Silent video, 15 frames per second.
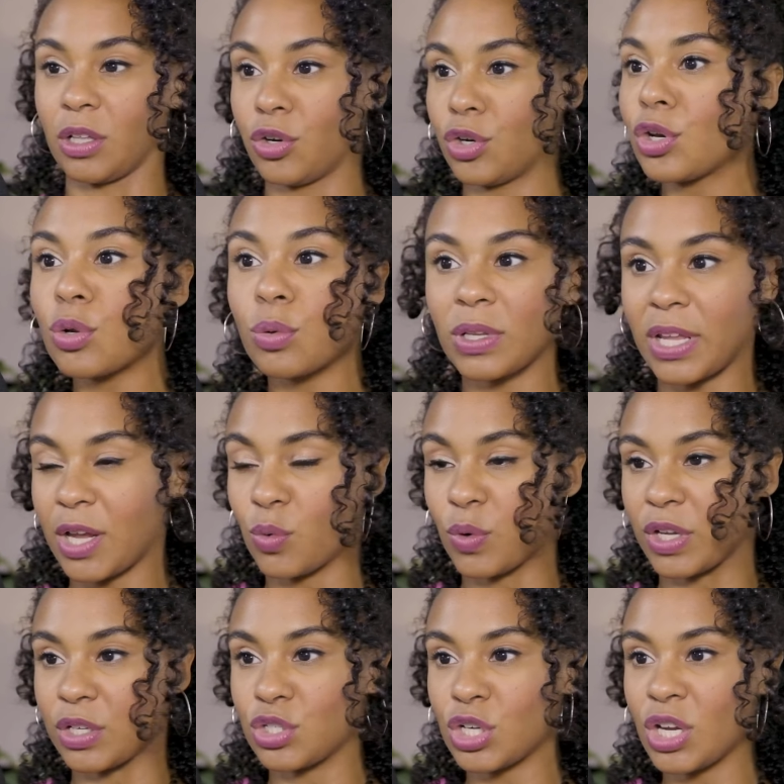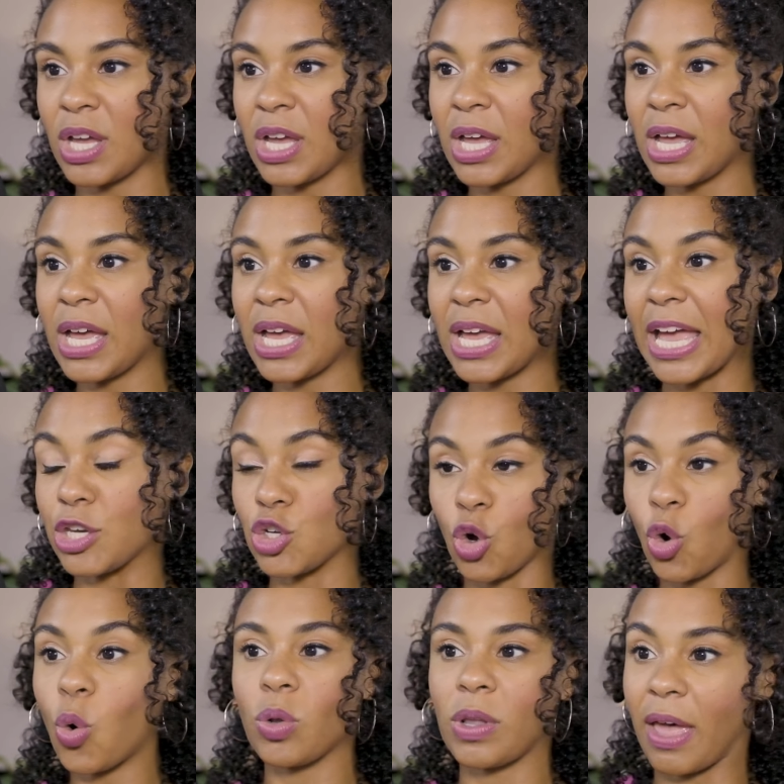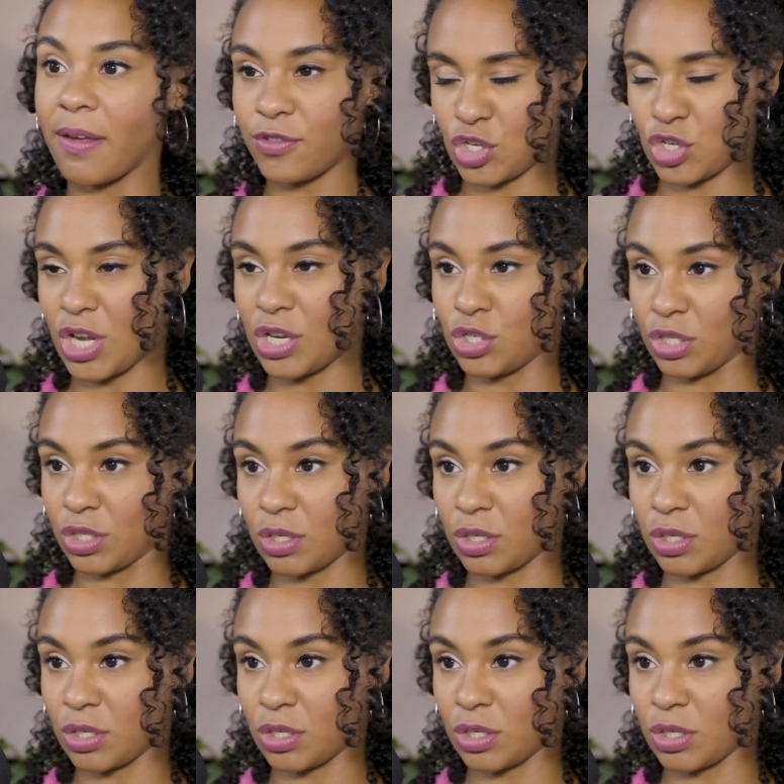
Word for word: learn a new language, and your whole life changes.